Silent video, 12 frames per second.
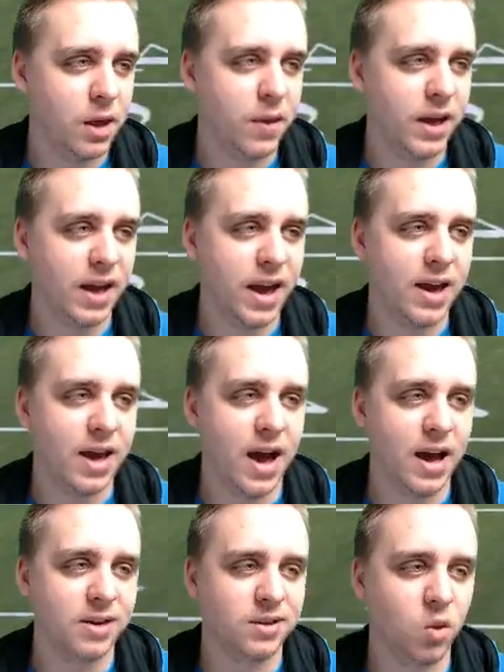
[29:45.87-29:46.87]
But I think
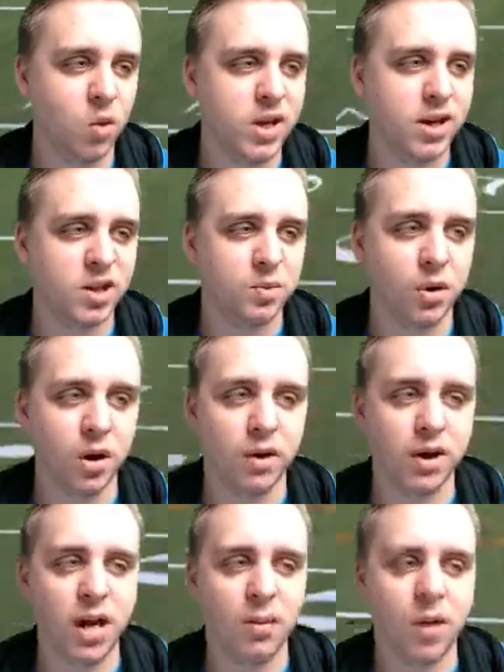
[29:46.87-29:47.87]
AI is the weakest
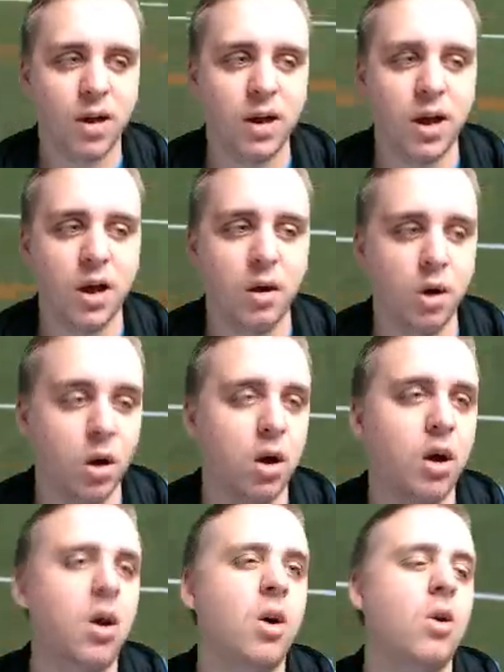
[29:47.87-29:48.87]
part of the game right now.
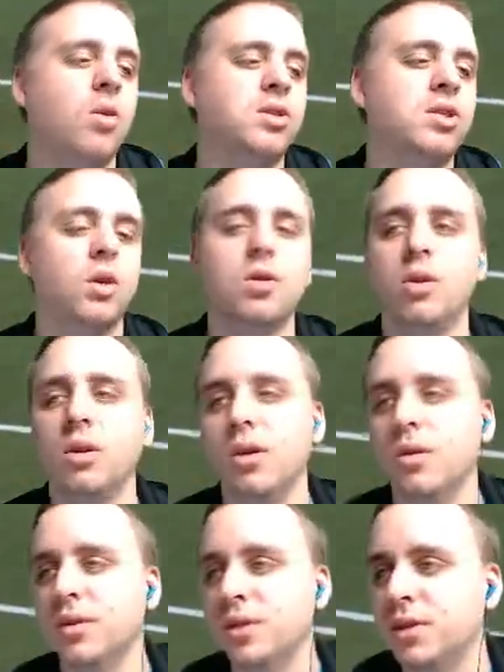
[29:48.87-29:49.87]
Oh, so
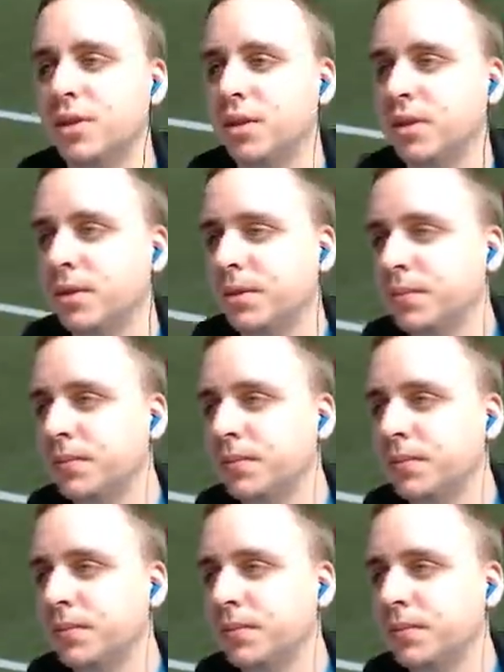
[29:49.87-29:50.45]
close.